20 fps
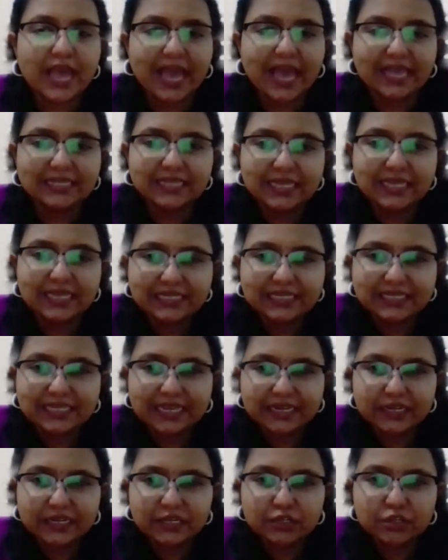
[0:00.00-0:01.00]
as I
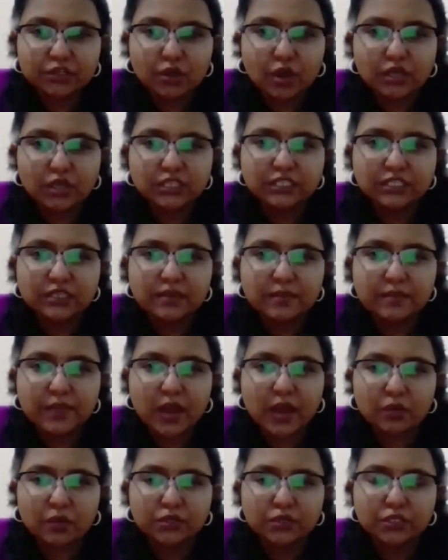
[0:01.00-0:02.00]
said, talks
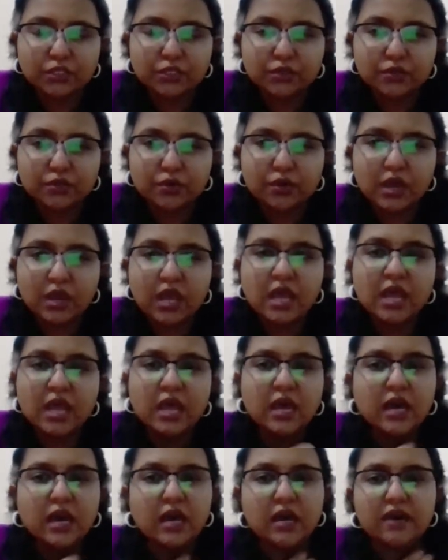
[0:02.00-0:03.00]
about, you know,
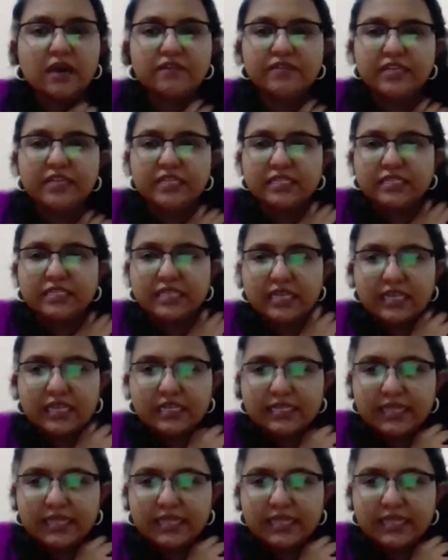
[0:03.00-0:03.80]
we say